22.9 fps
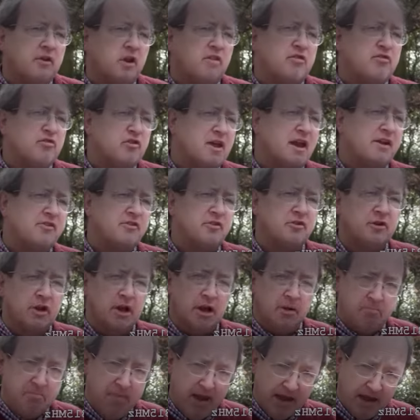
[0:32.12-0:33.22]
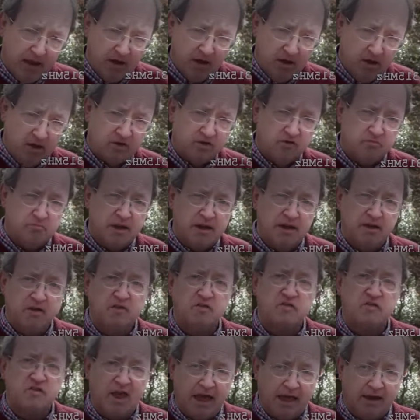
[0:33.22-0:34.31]
300 megahertz
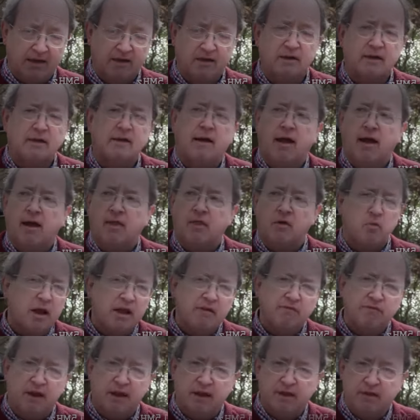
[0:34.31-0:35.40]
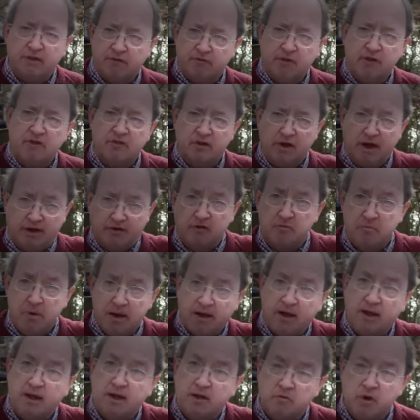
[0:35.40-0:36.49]
means that the wavelength of these
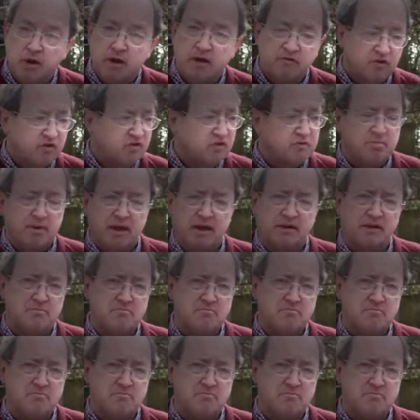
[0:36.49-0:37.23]
electromagnetic waves is about a